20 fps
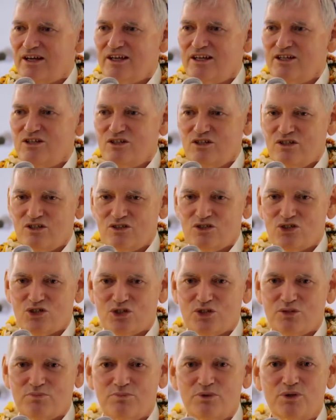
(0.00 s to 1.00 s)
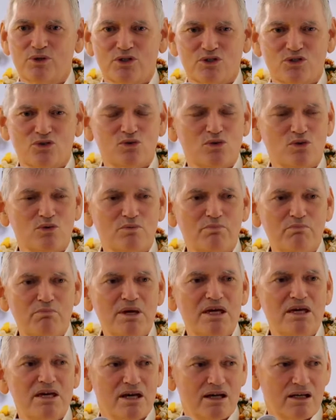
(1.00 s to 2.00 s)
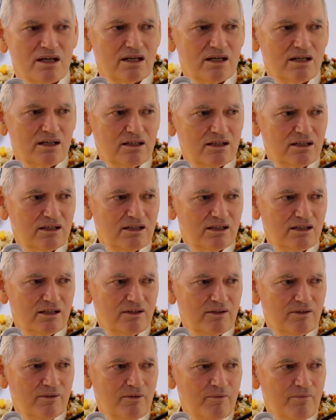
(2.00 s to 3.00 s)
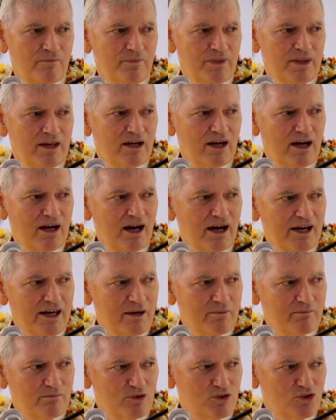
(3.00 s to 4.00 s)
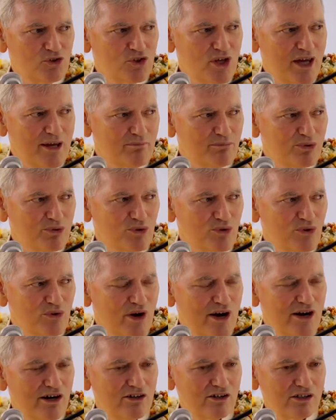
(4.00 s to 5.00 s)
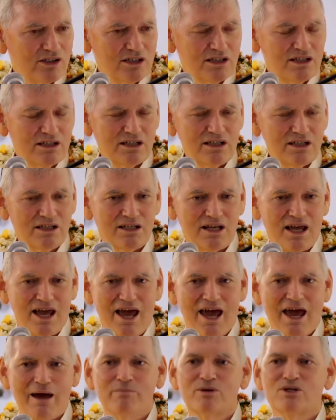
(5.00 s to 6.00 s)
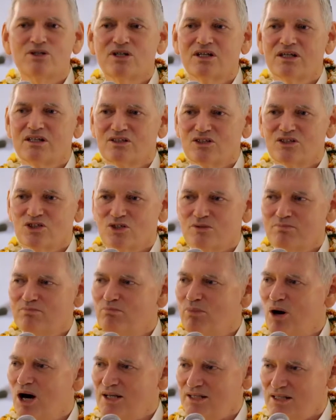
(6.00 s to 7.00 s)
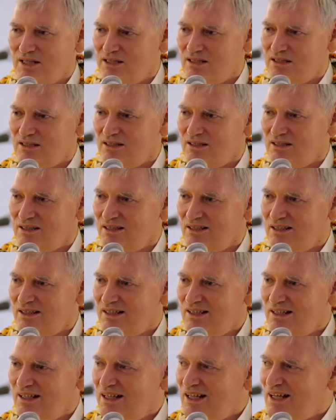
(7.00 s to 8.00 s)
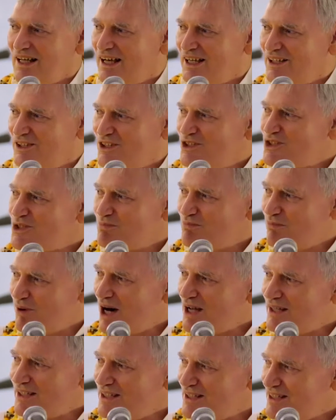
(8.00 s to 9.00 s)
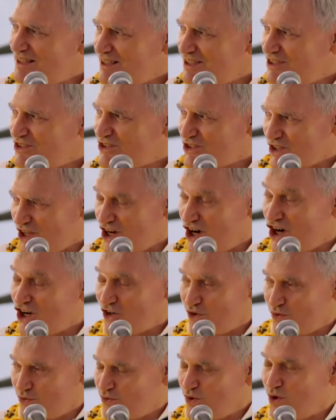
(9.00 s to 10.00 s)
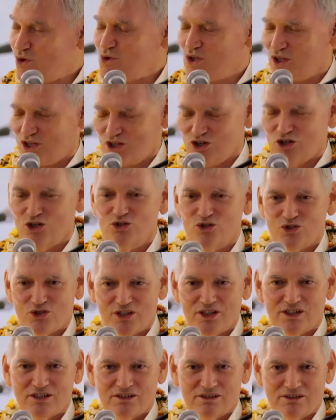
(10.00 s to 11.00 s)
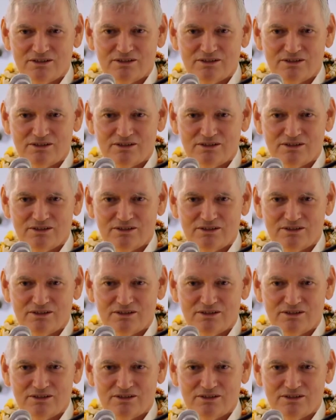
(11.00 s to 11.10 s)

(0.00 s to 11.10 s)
a spiritual being. I am temporarily inhabiting this body, and this body is on a roller coaster.